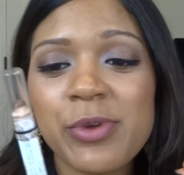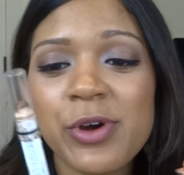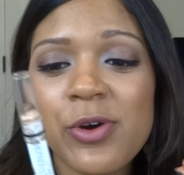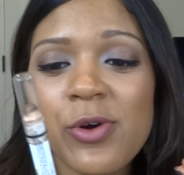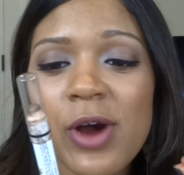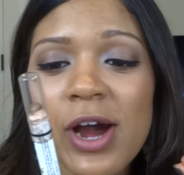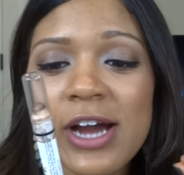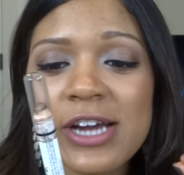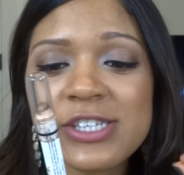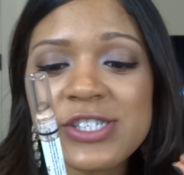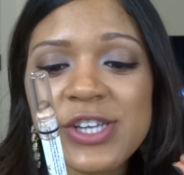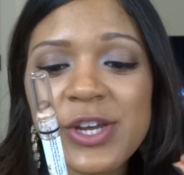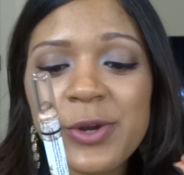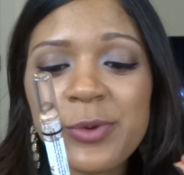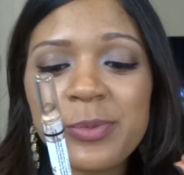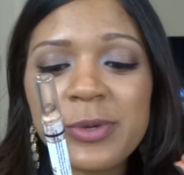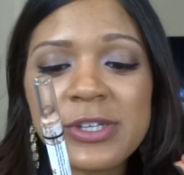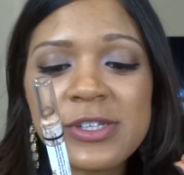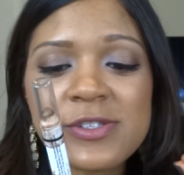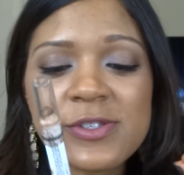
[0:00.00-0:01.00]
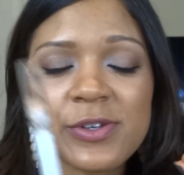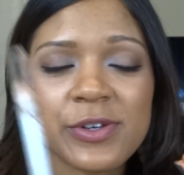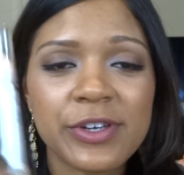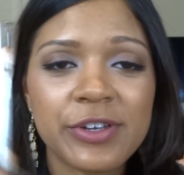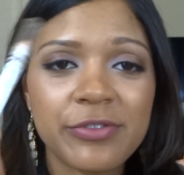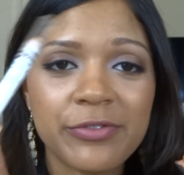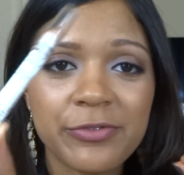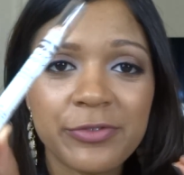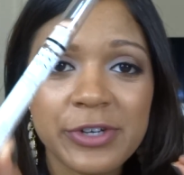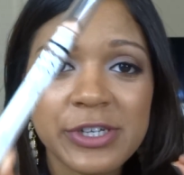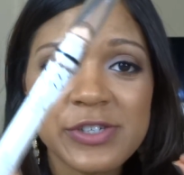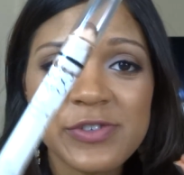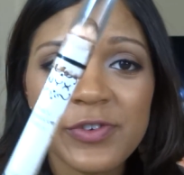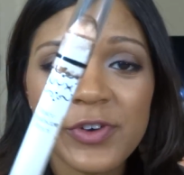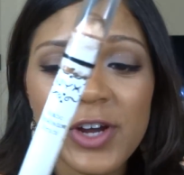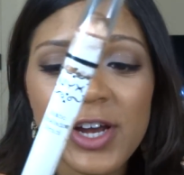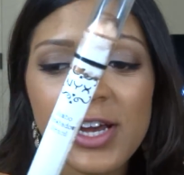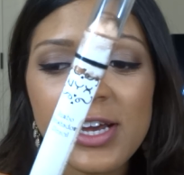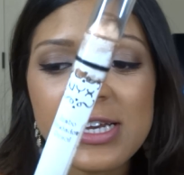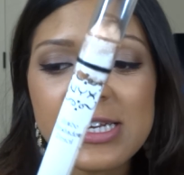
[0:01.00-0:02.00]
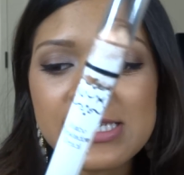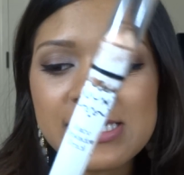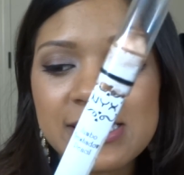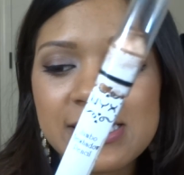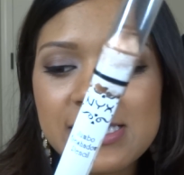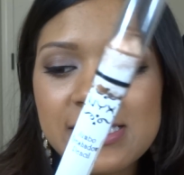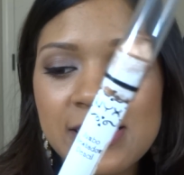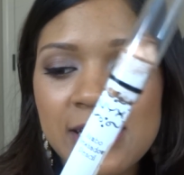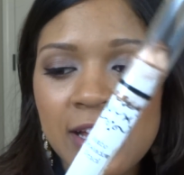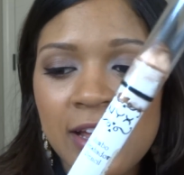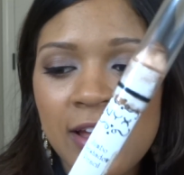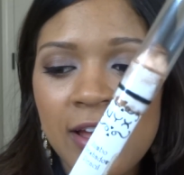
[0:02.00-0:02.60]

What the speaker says: Eyeshadow Pencil in French Fries.